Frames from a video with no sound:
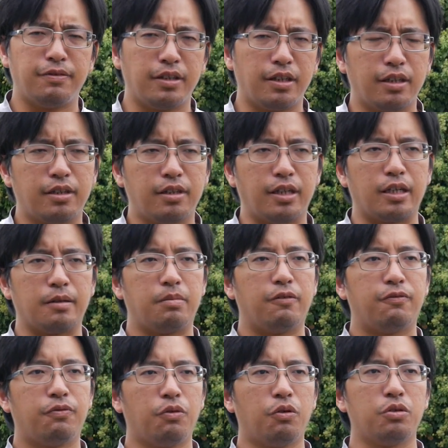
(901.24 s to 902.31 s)
with anything,
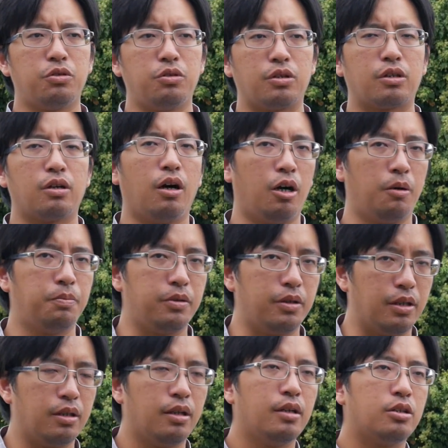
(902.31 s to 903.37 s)
before you
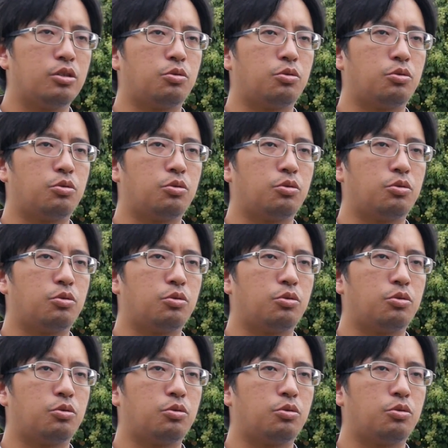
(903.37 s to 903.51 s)
copy it,